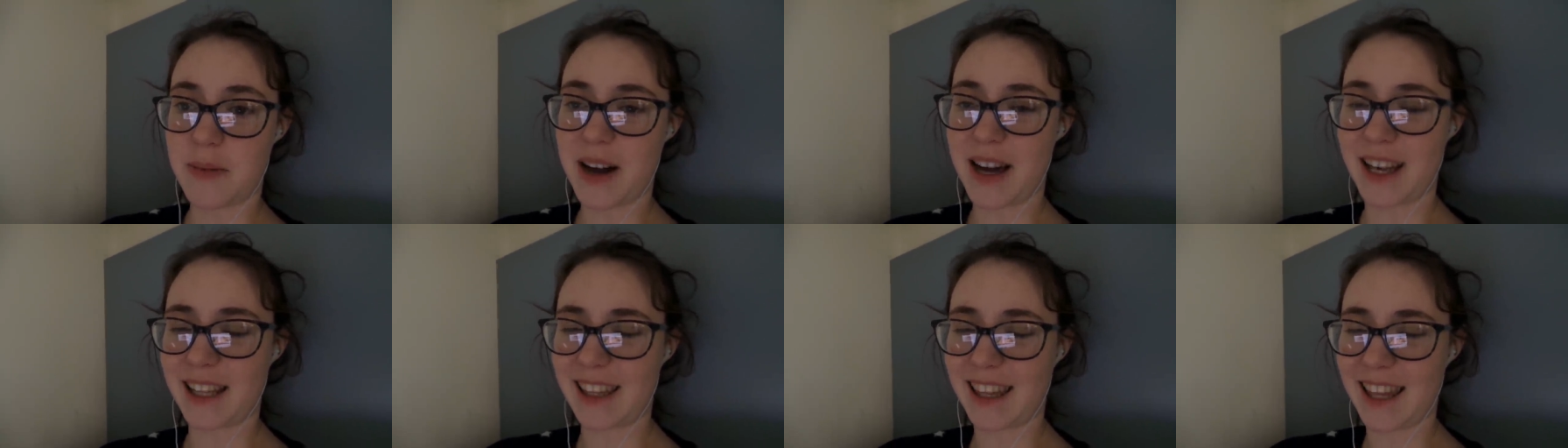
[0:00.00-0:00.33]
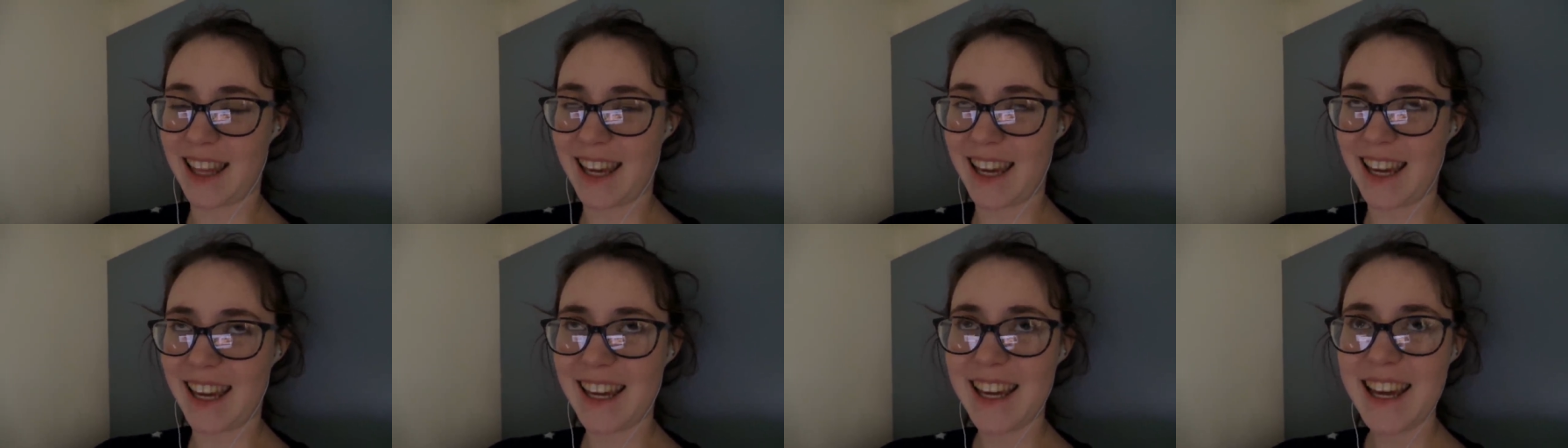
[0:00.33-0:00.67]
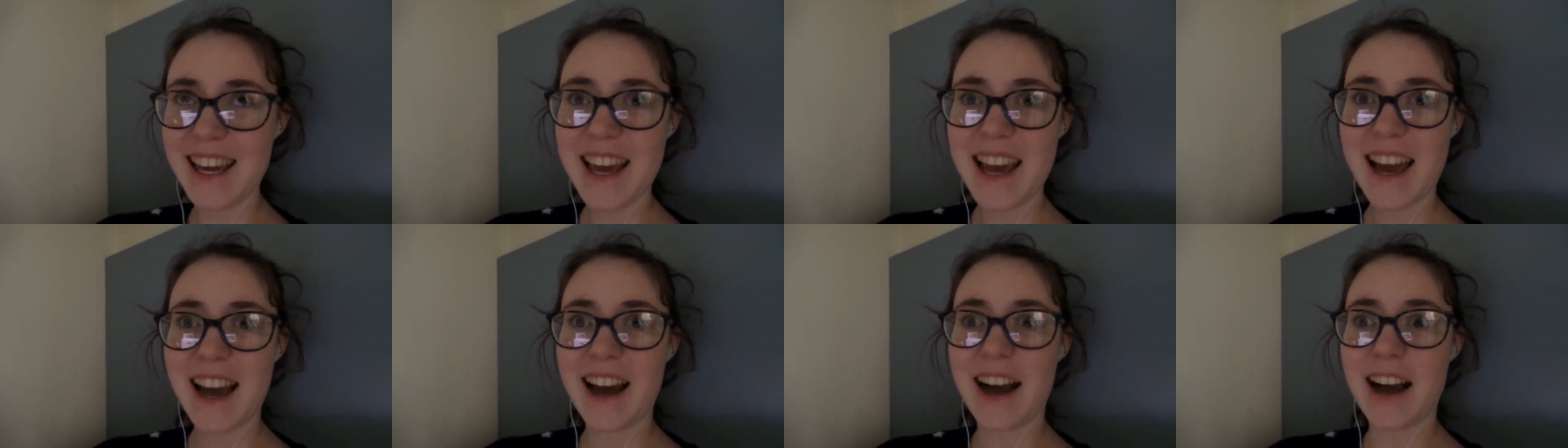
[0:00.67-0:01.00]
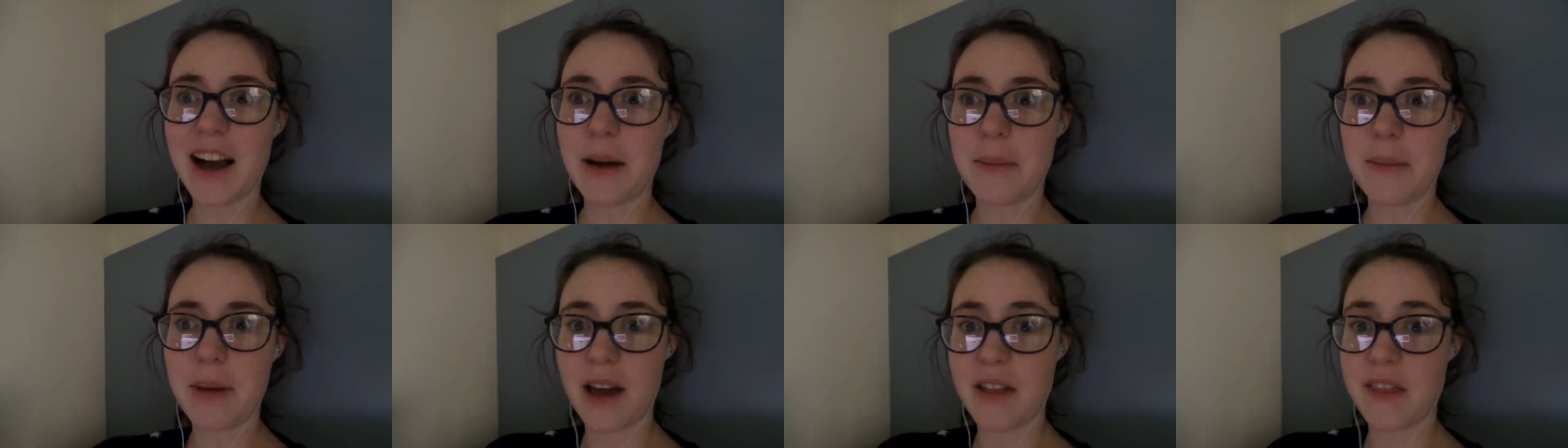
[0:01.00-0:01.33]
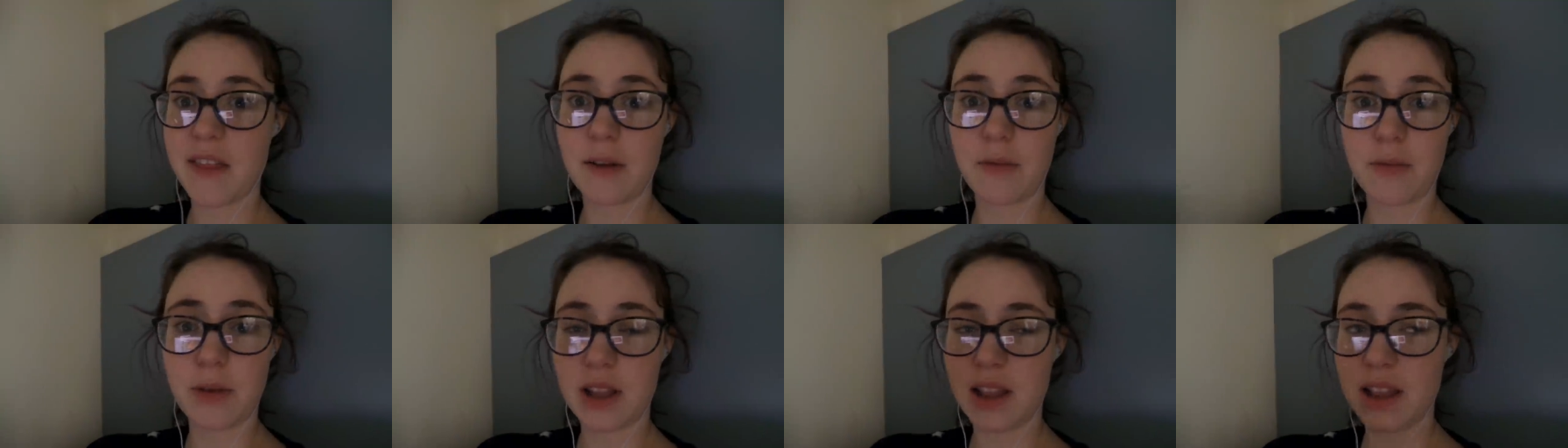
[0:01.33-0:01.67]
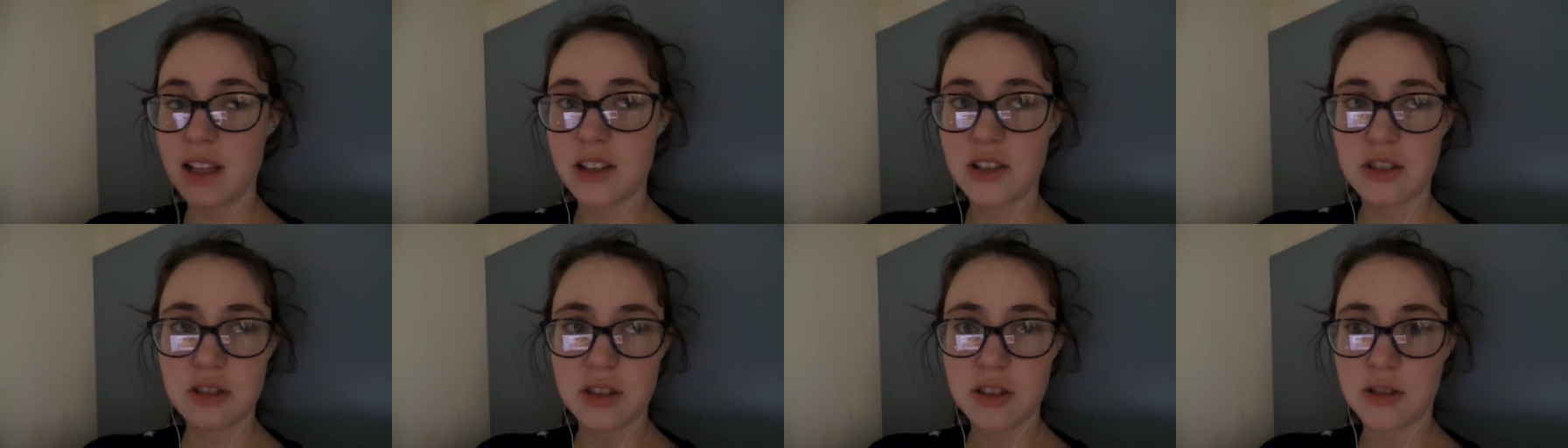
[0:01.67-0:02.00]
badly um, and then we
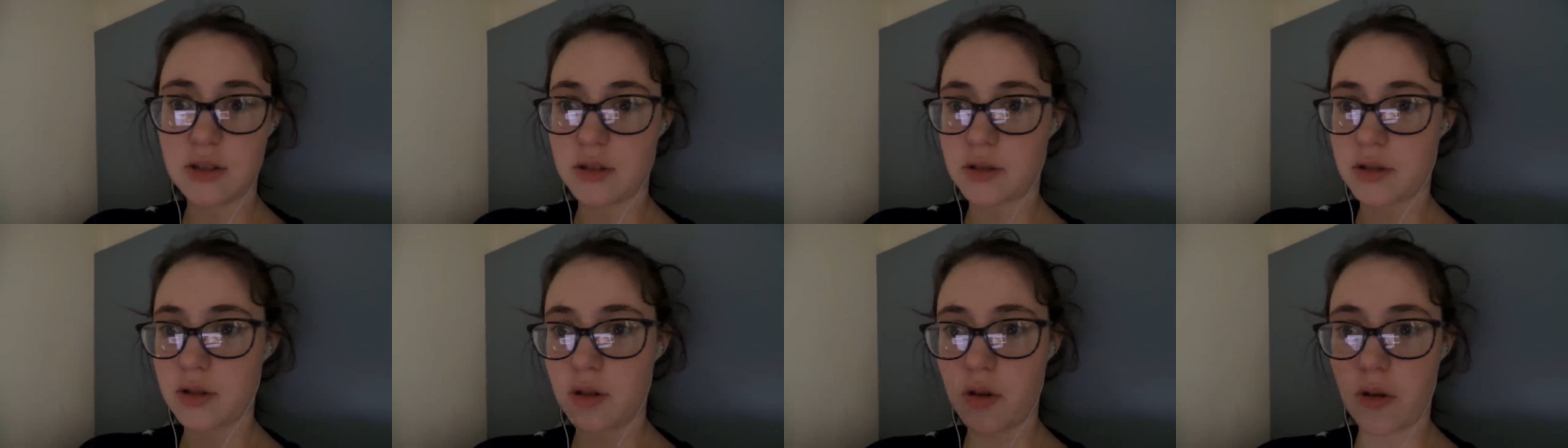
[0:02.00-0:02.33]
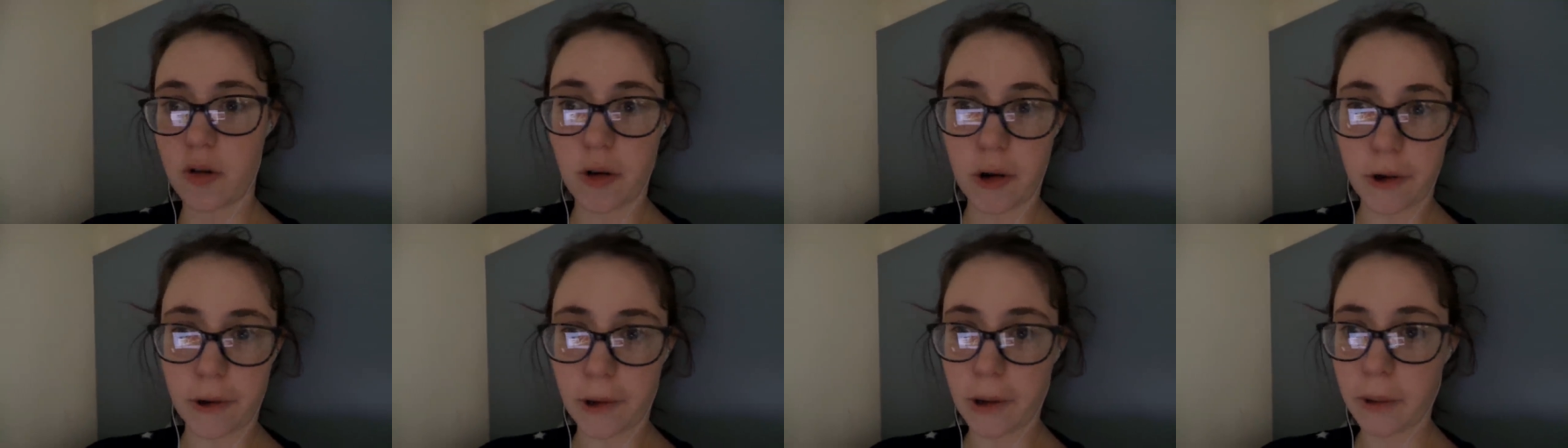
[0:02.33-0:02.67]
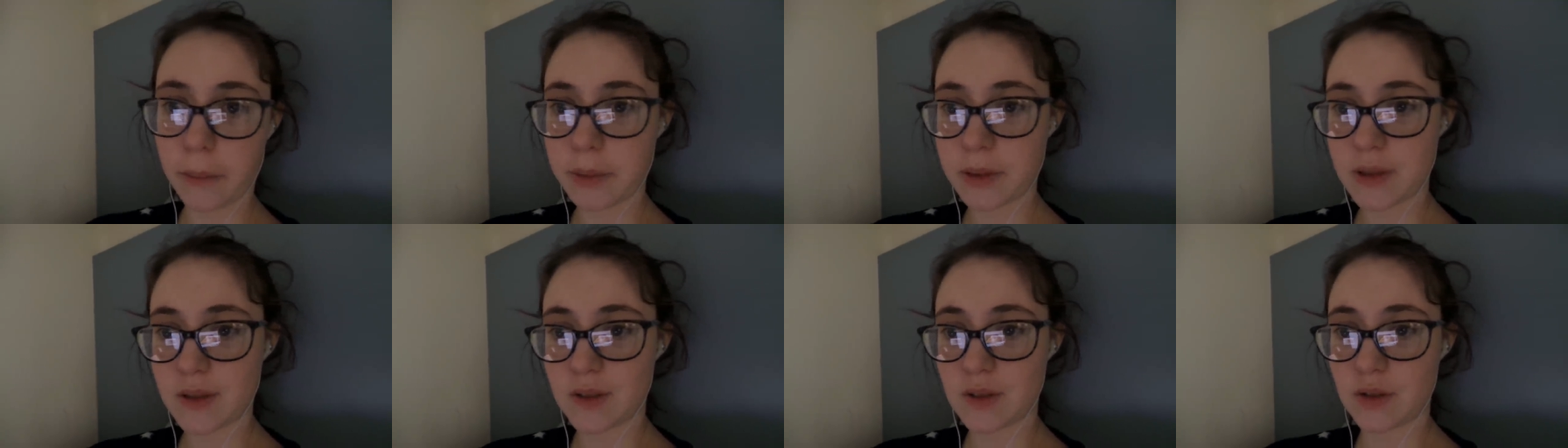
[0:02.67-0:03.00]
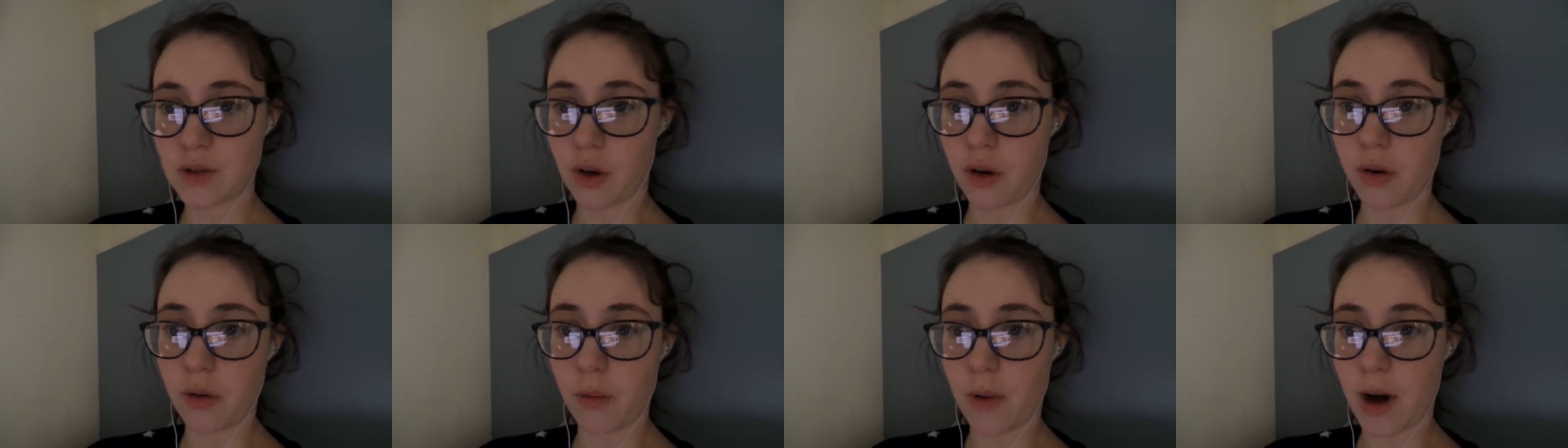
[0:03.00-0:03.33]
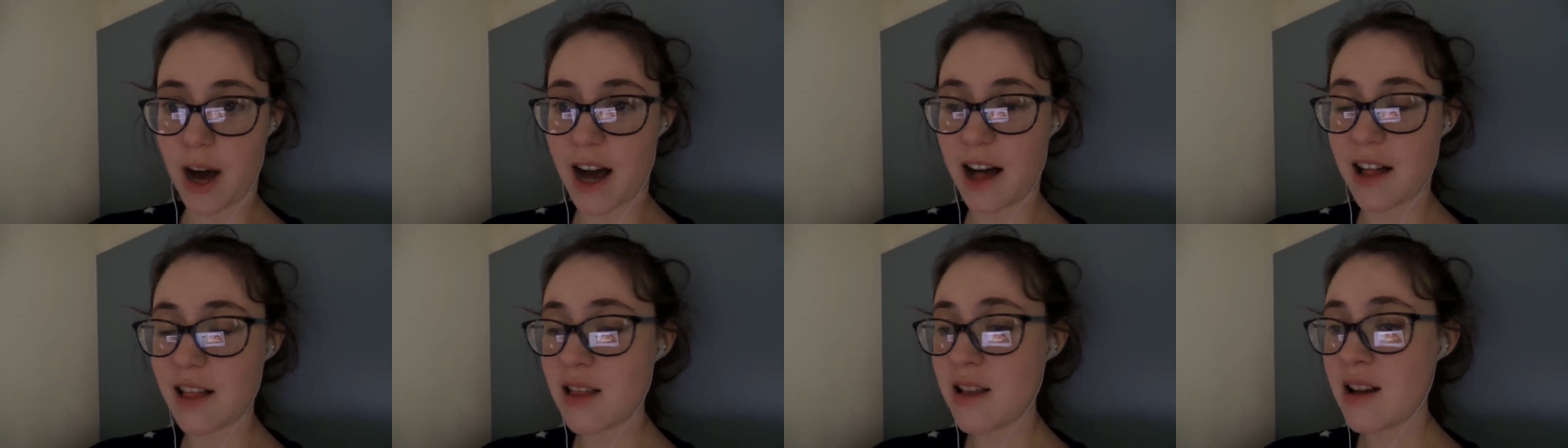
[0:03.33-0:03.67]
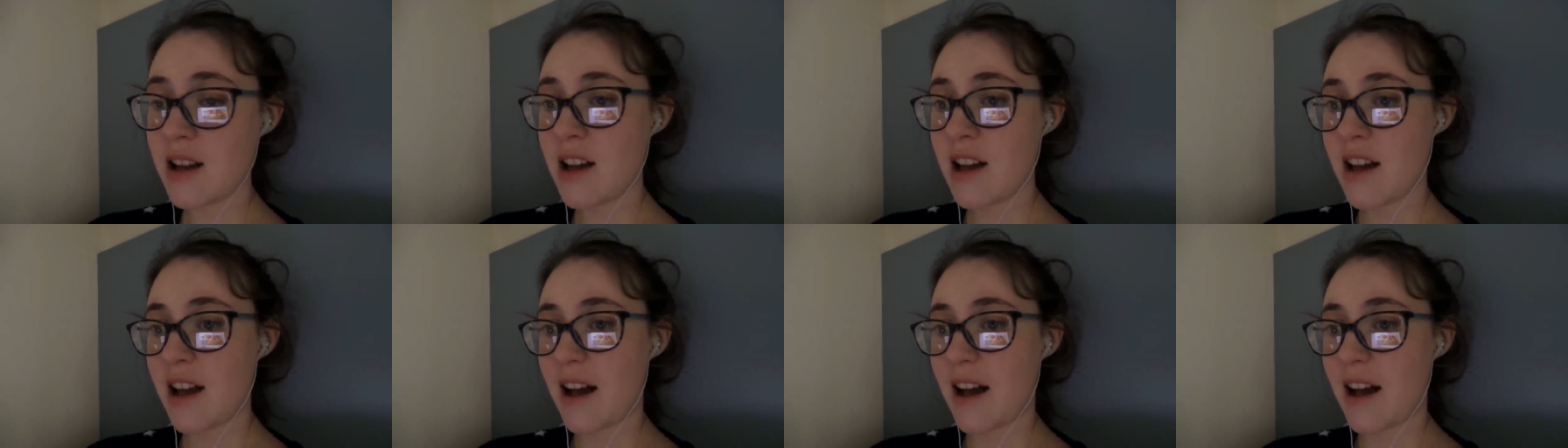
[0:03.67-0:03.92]
literally just caught up so well.